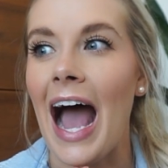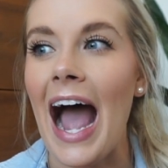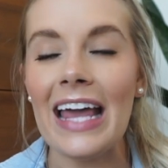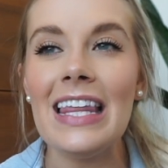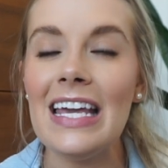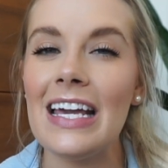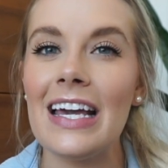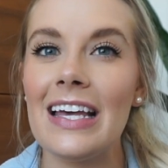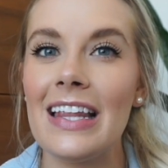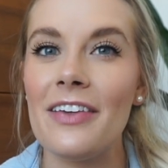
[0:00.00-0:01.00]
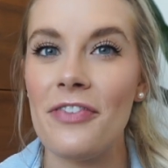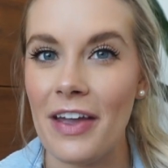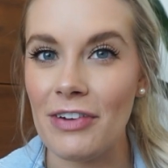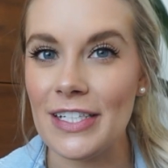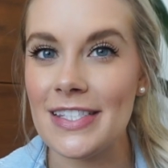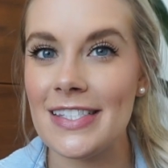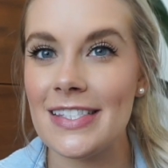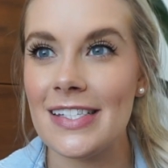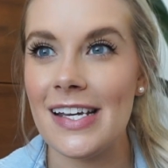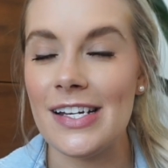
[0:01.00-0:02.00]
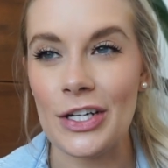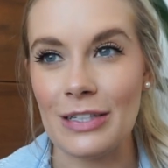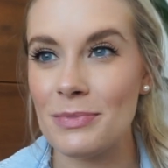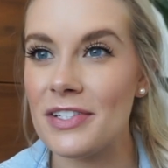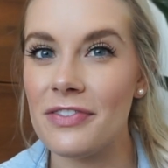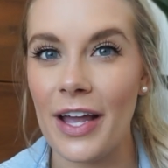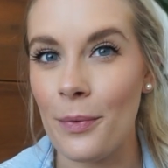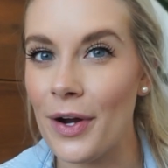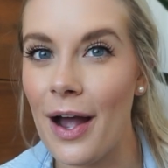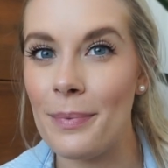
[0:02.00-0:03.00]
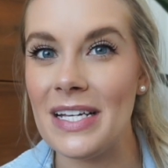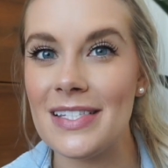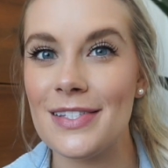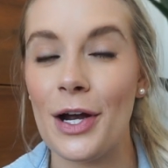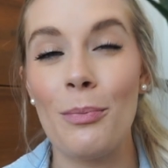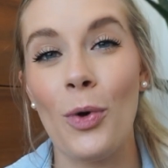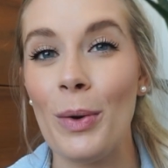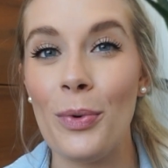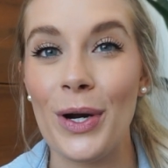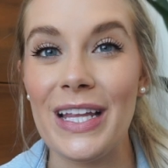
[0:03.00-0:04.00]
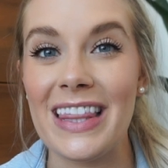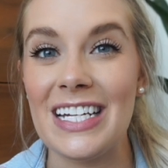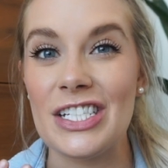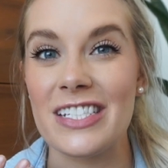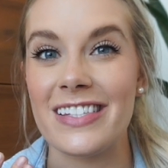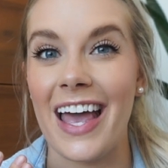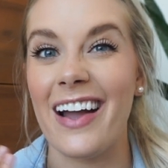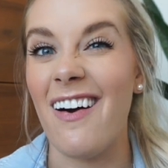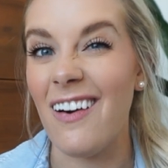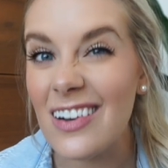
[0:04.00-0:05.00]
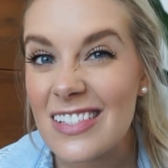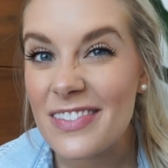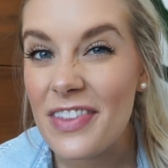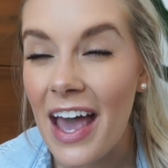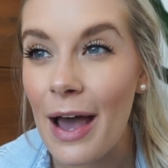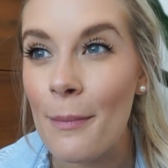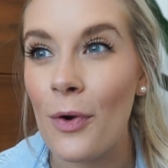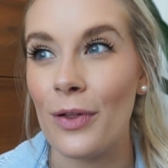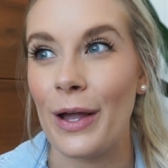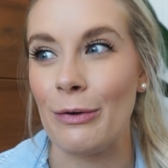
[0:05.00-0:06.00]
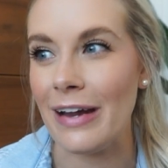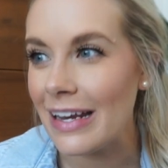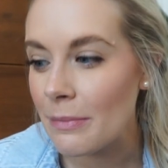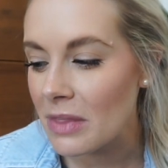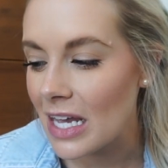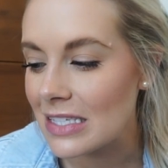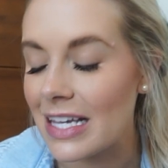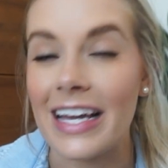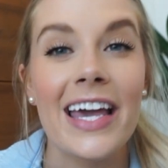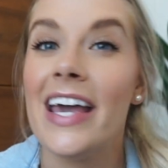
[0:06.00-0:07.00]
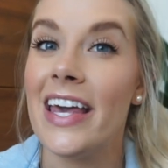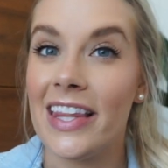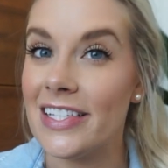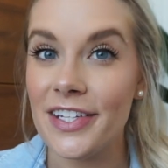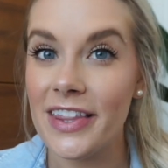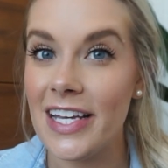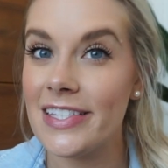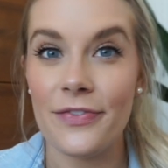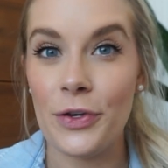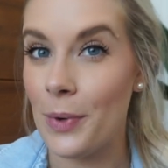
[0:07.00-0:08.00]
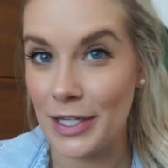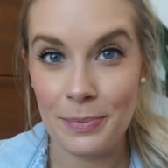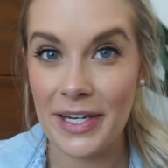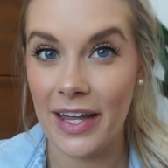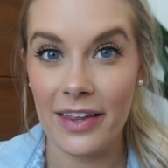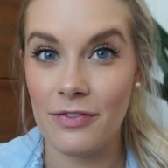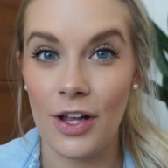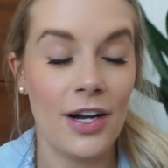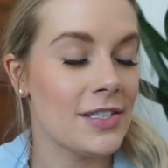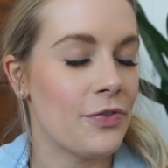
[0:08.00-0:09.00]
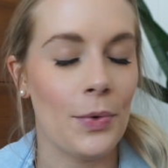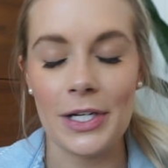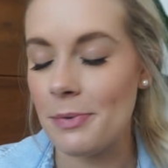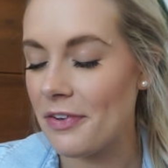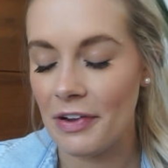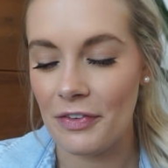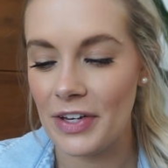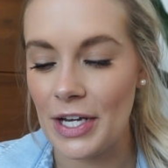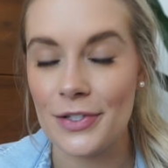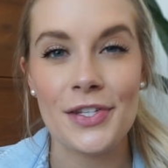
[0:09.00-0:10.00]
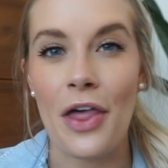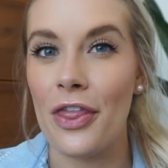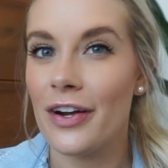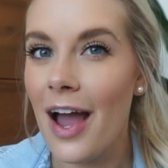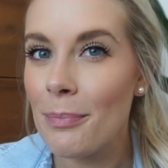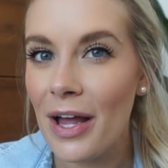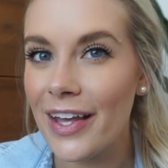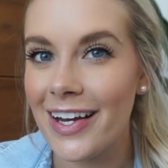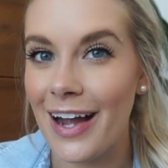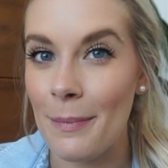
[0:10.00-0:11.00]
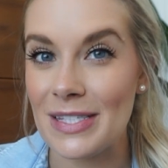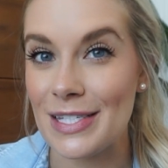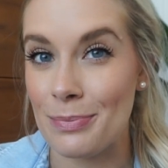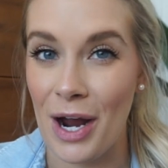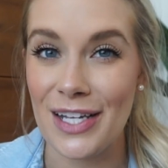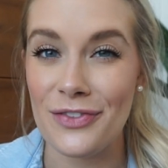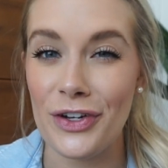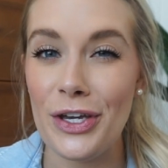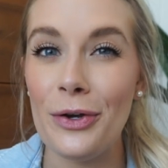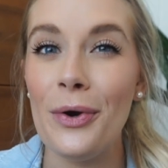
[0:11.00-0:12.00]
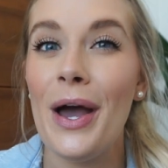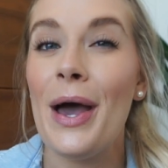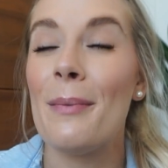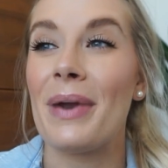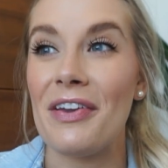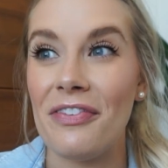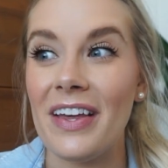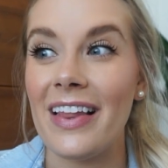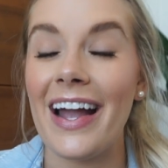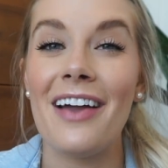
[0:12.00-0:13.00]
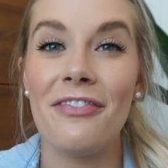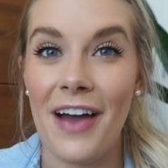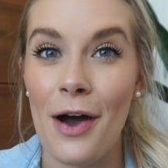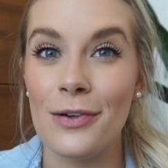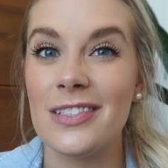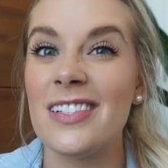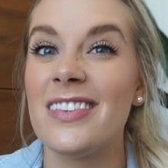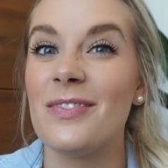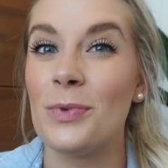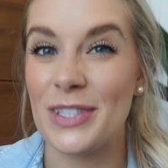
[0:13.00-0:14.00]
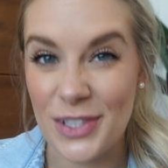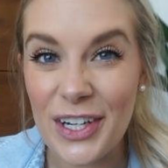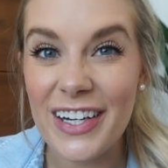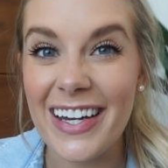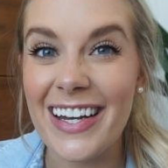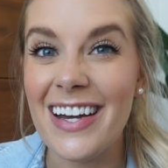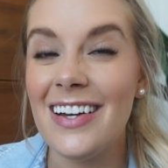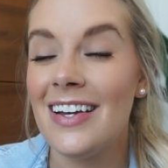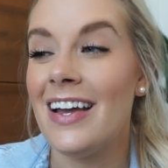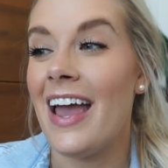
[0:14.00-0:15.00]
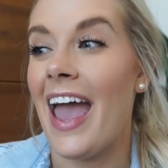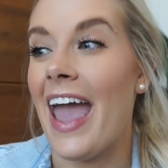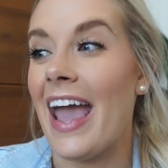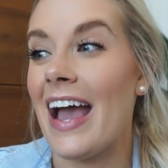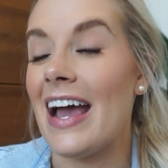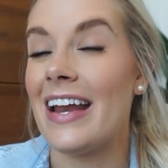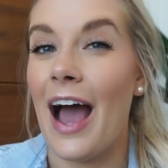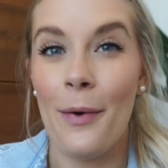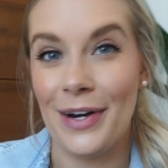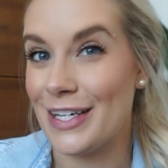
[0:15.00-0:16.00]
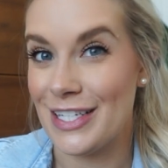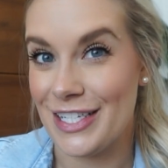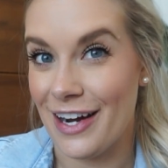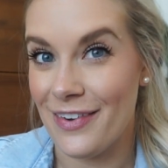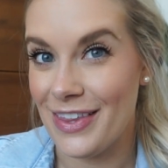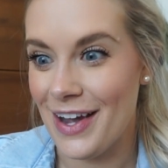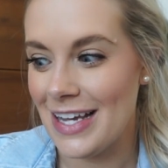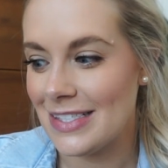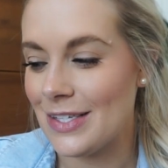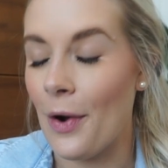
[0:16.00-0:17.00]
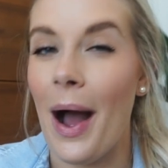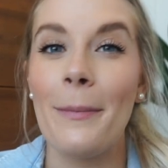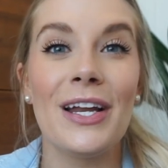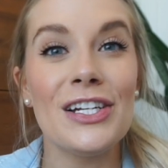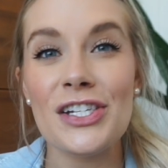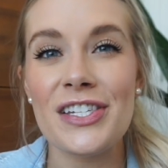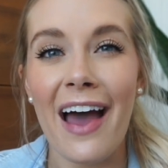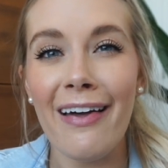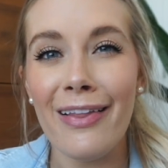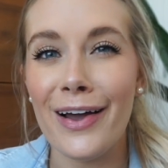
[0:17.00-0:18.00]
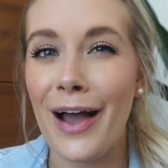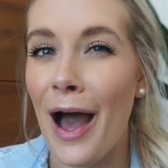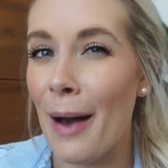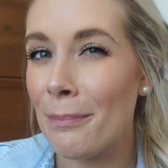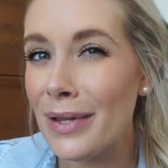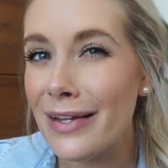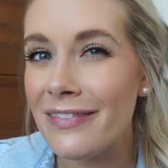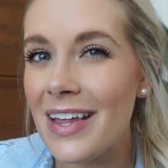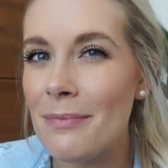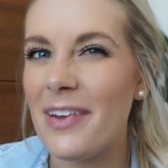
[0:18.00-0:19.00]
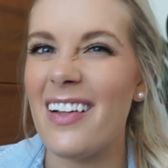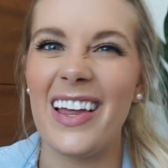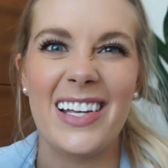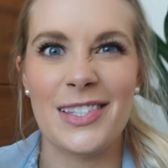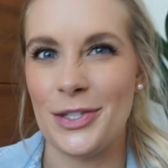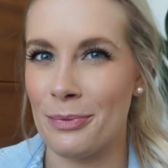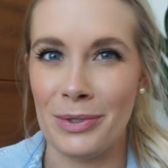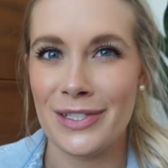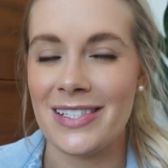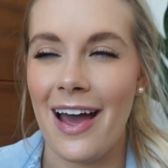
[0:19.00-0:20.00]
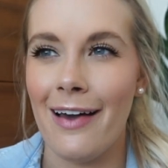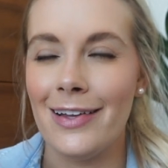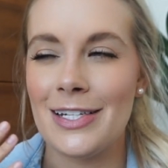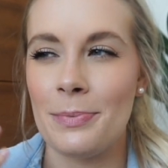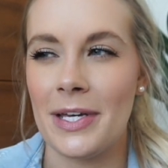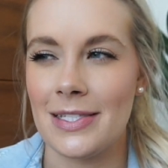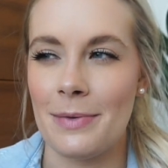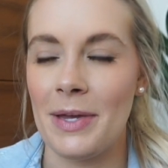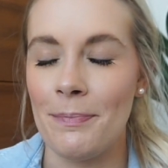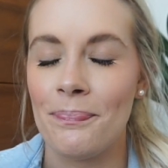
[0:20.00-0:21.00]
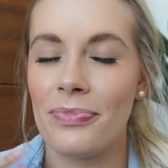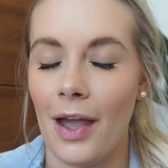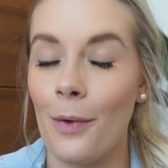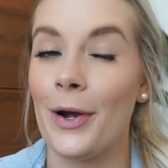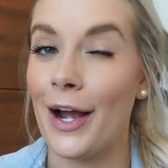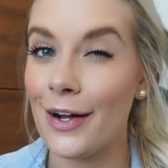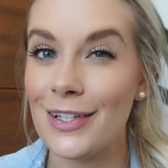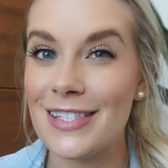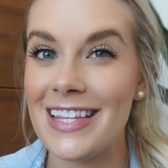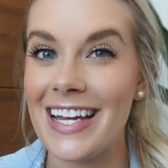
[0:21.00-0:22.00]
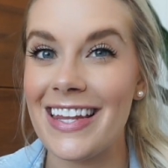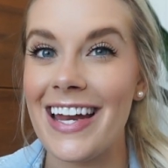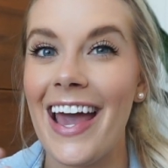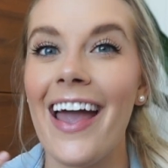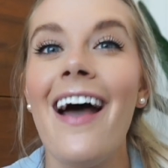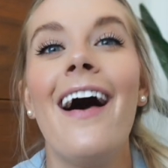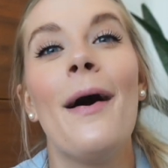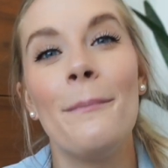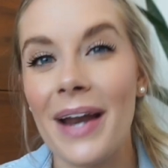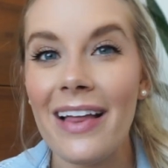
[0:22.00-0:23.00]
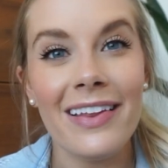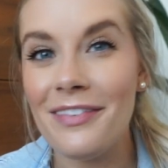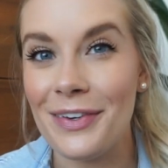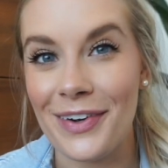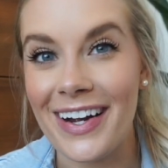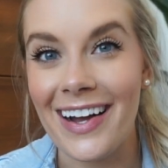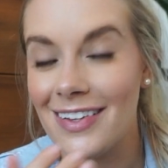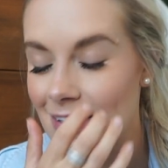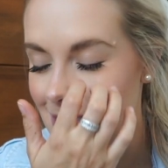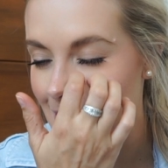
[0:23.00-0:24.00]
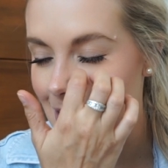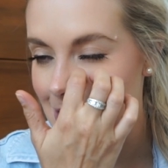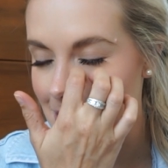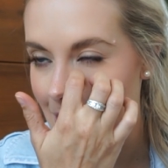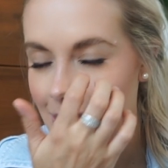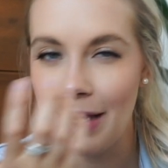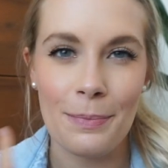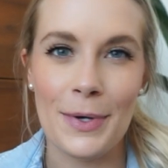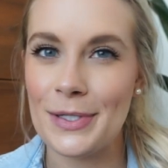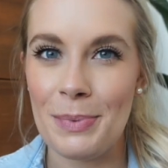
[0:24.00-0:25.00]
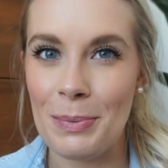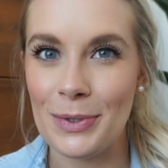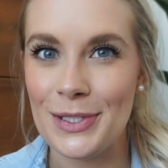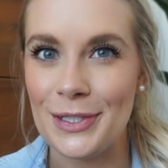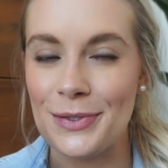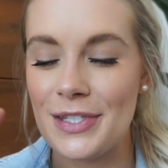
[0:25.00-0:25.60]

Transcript: I think favorites in terms of like workout pieces are more important than just like hauls of them or like random things. Like these are things, if you watch my daily vlogs, if you watch my favorite videos, they're not probably gonna come as a surprise for you, but I feel like I found what's good and I wanted to share it with you guys. So I'm gonna style a couple of them, not like super stylish because I mean, they are workout clothes at the end of the day, but I live in workout clothes as I think most people do.